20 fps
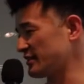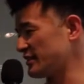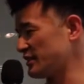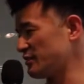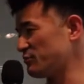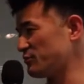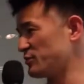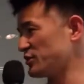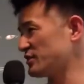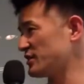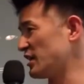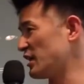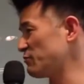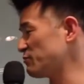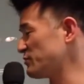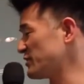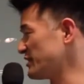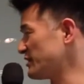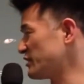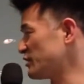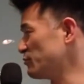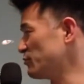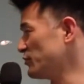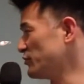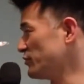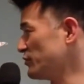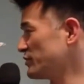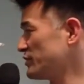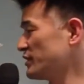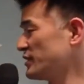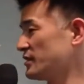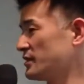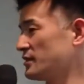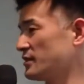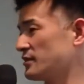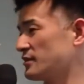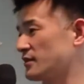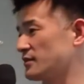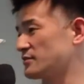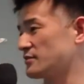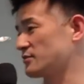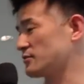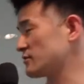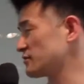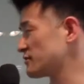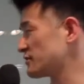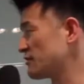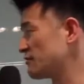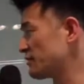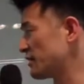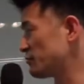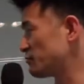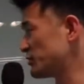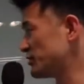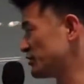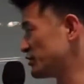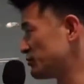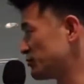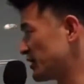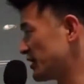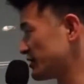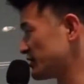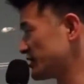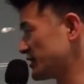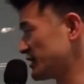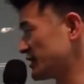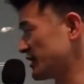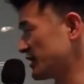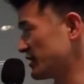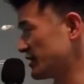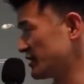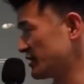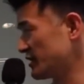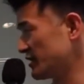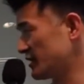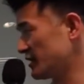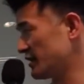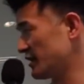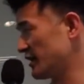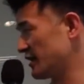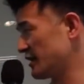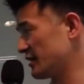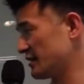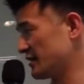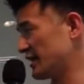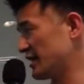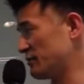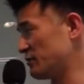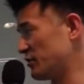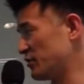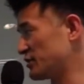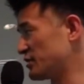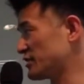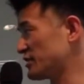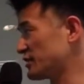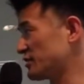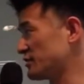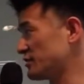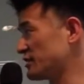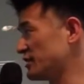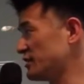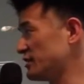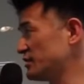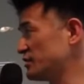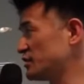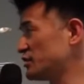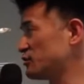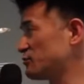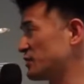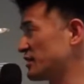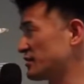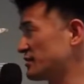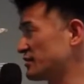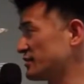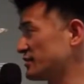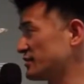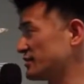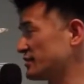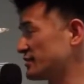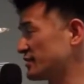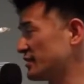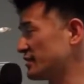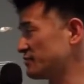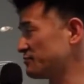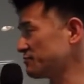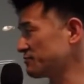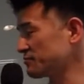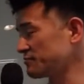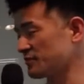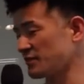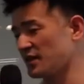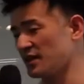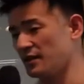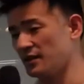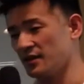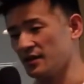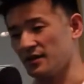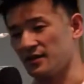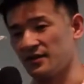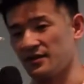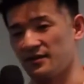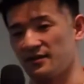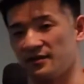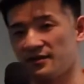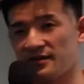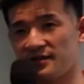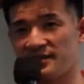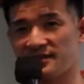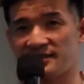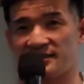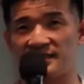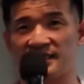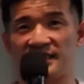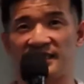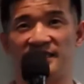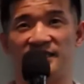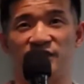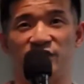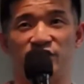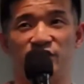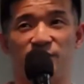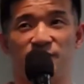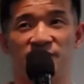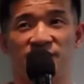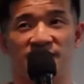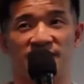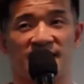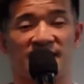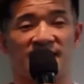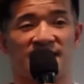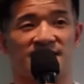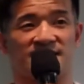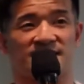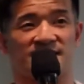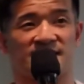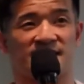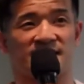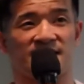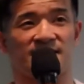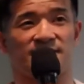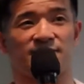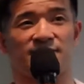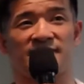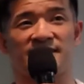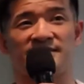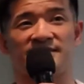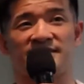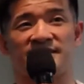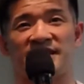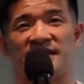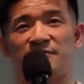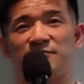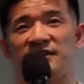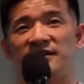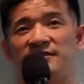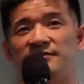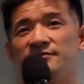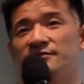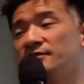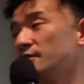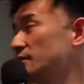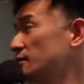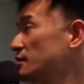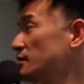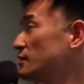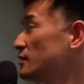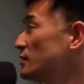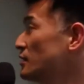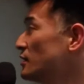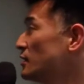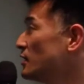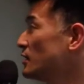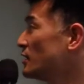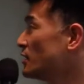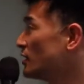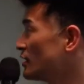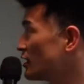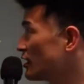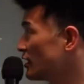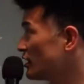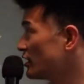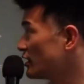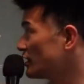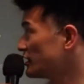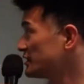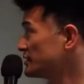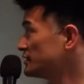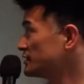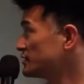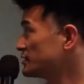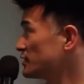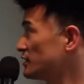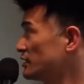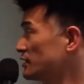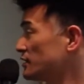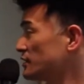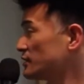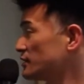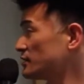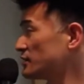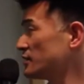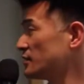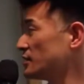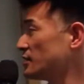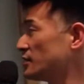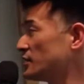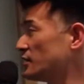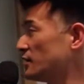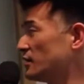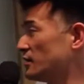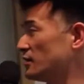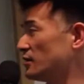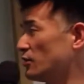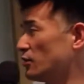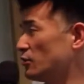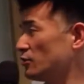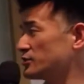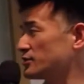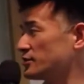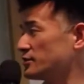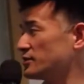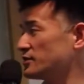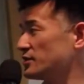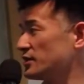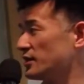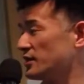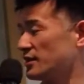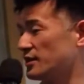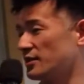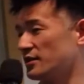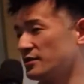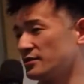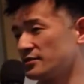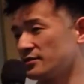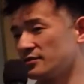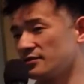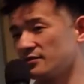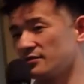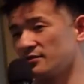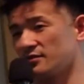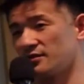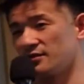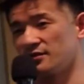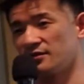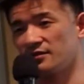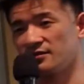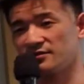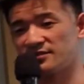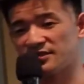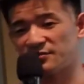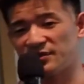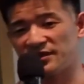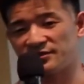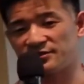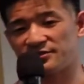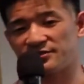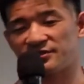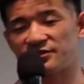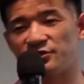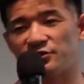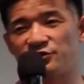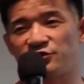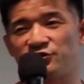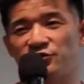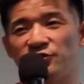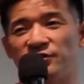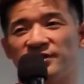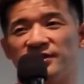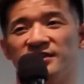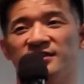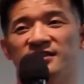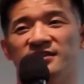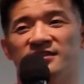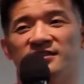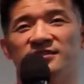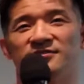the input, update the board, that sort of stuff happens, but and game logic continues, but this is the inner loop that runs the game round. And also, similar to the controller,